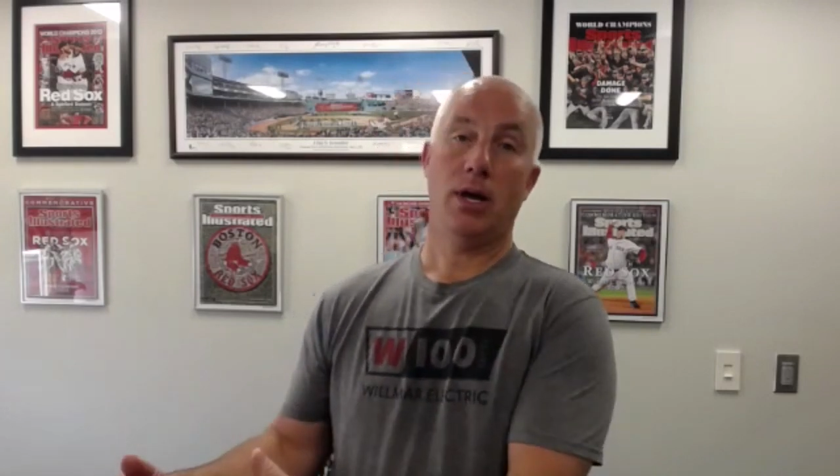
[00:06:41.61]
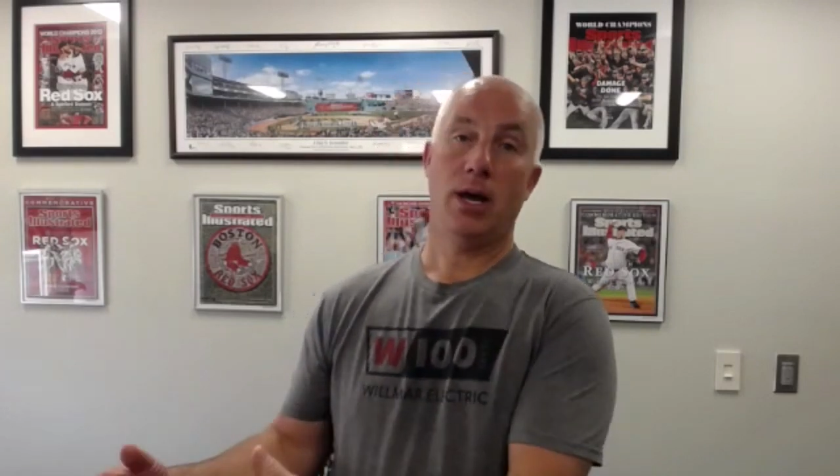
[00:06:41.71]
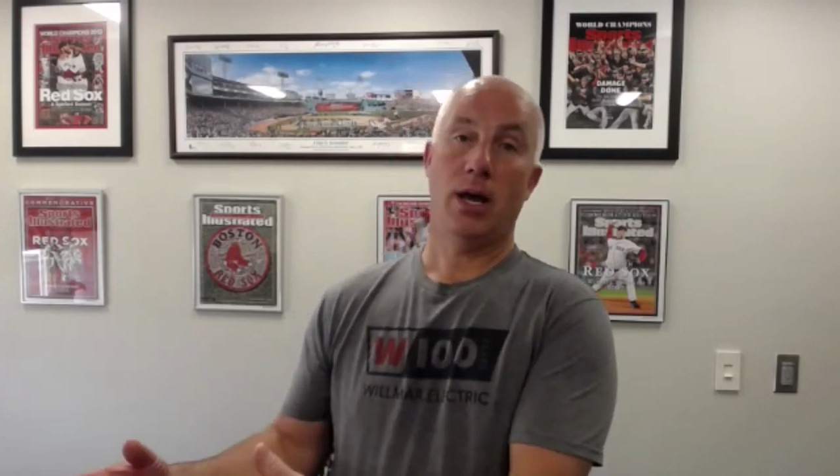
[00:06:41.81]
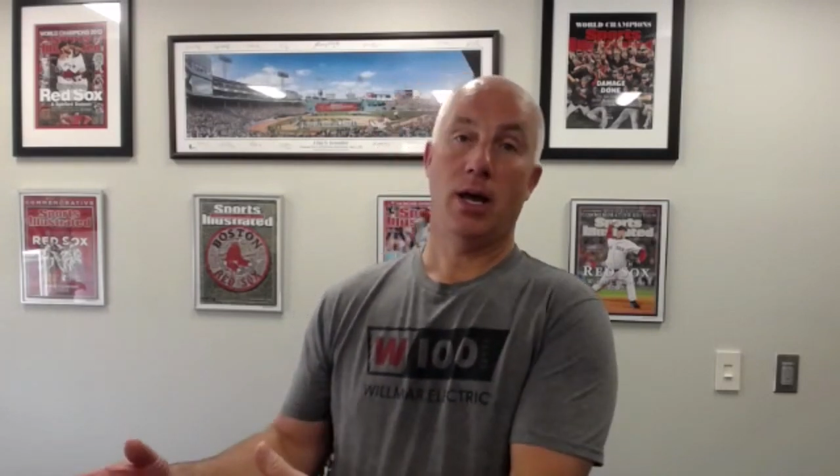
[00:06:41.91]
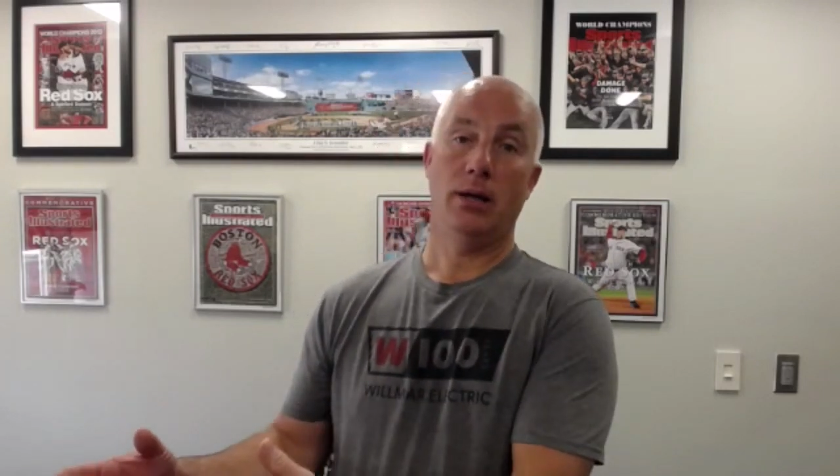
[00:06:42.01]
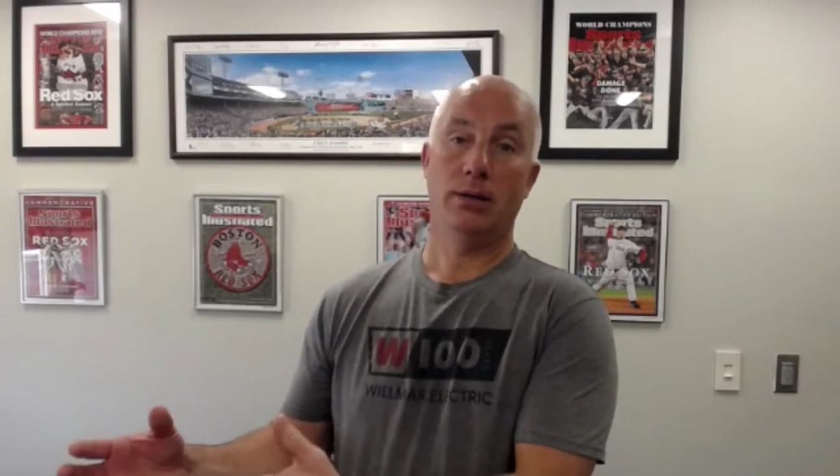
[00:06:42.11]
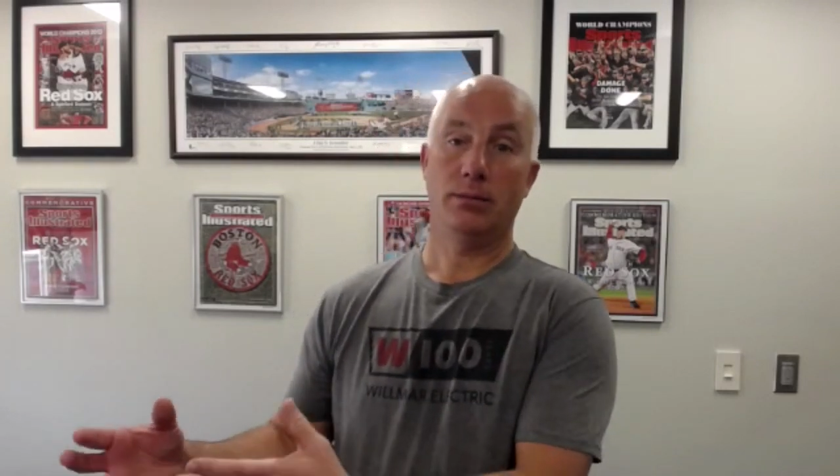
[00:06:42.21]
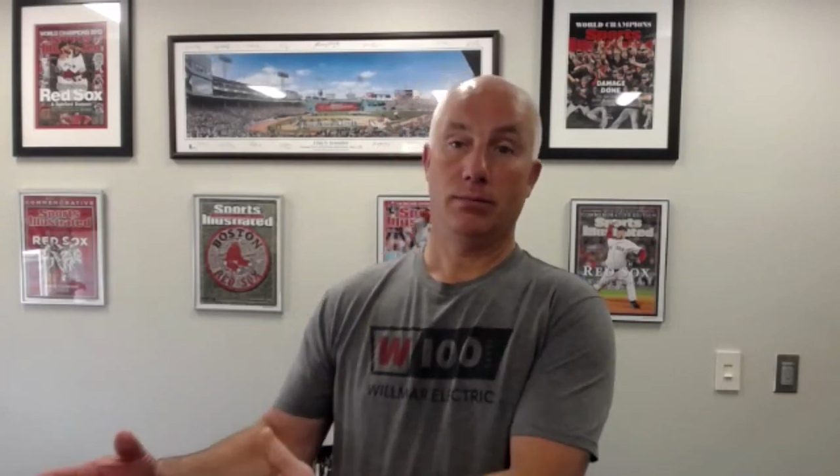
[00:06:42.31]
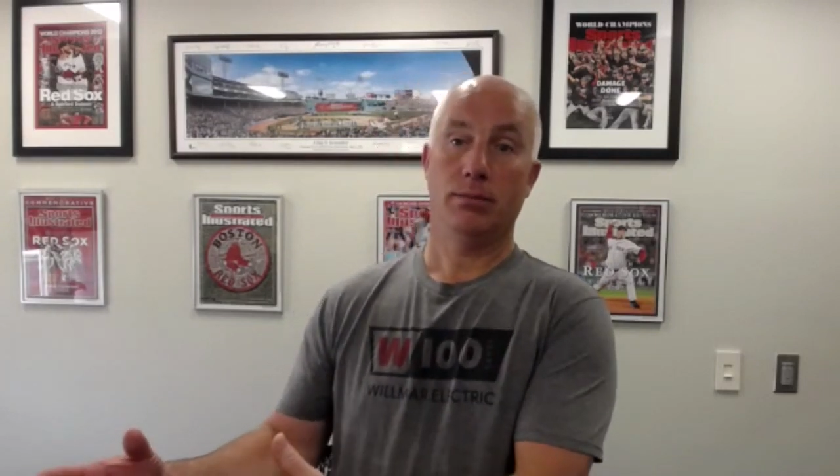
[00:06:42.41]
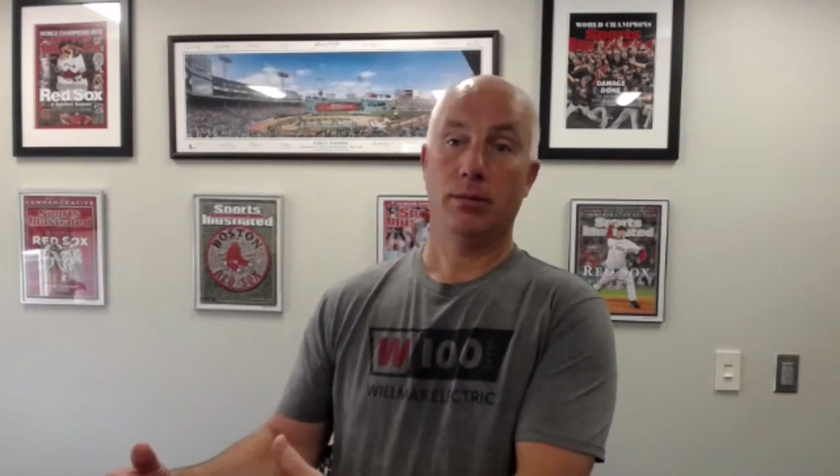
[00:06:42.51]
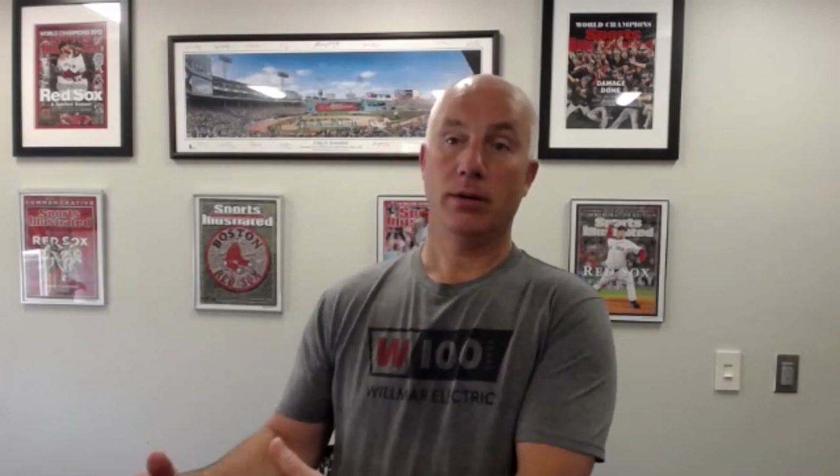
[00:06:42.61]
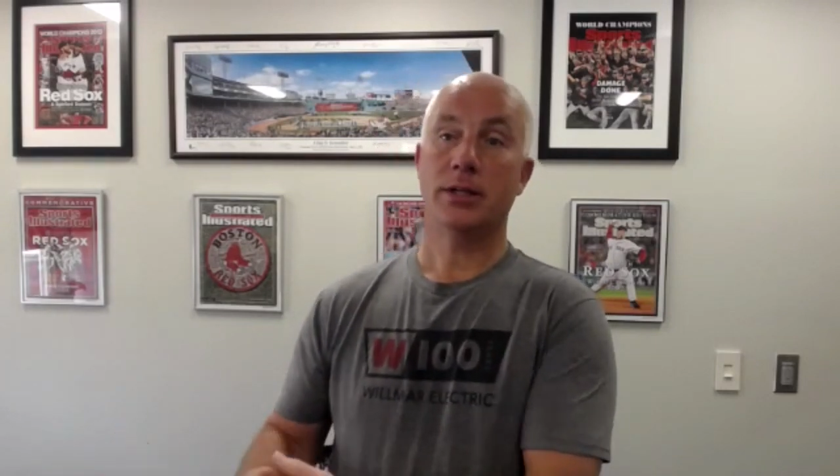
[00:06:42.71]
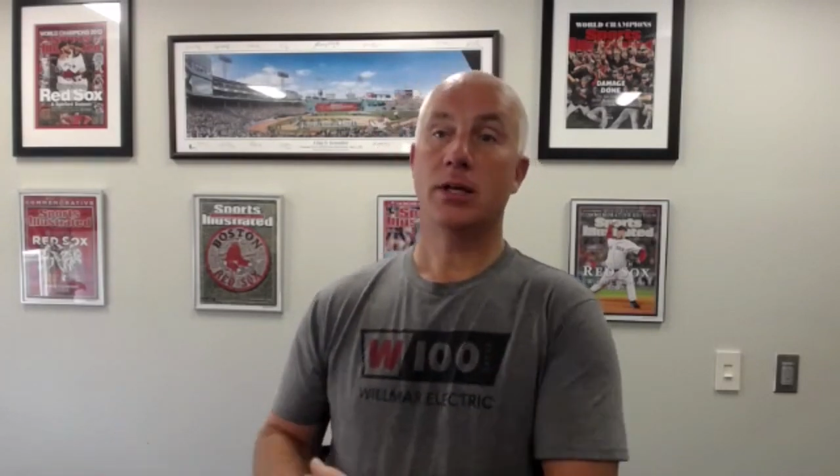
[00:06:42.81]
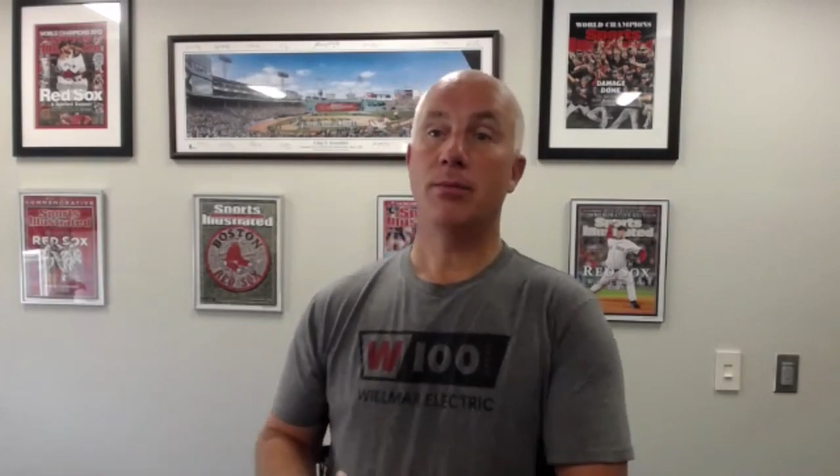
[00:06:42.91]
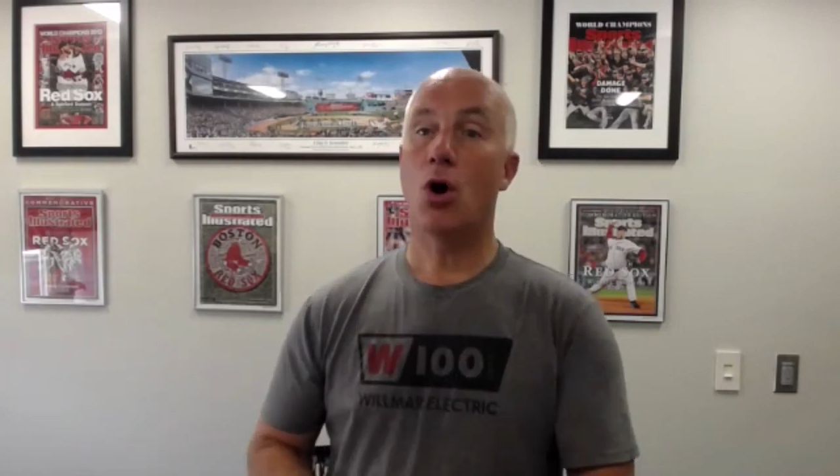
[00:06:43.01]
and
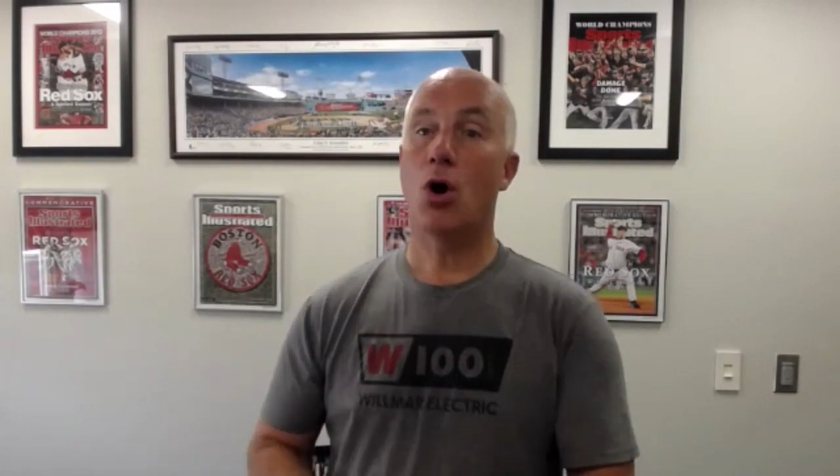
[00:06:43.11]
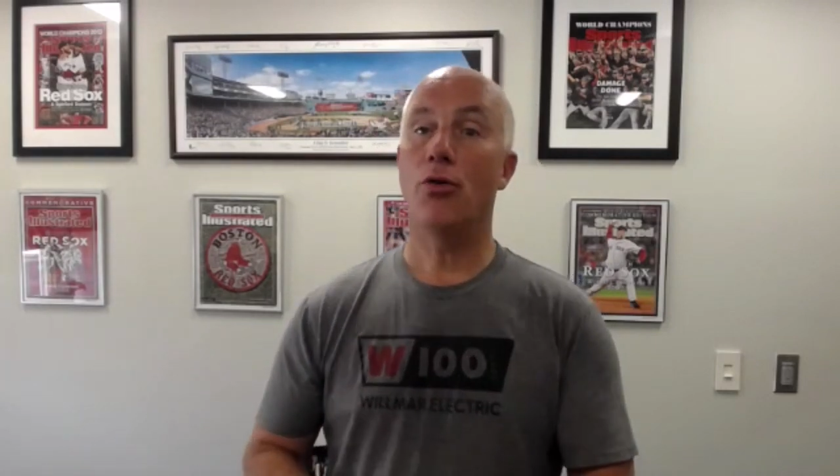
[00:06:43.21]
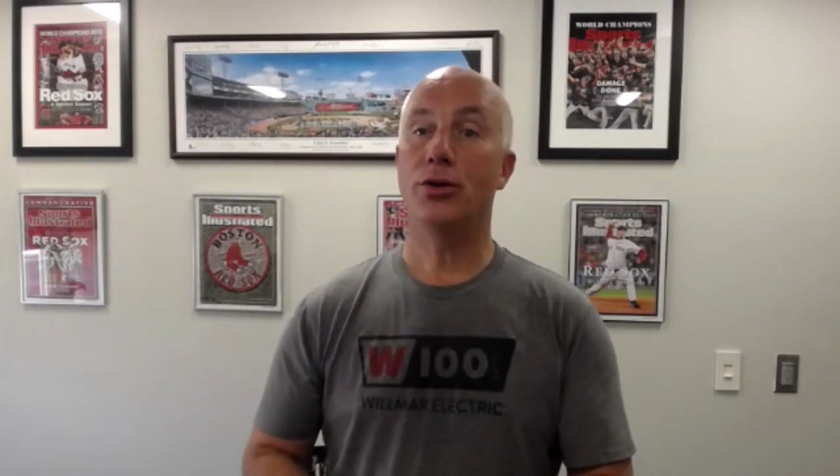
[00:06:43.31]
let them know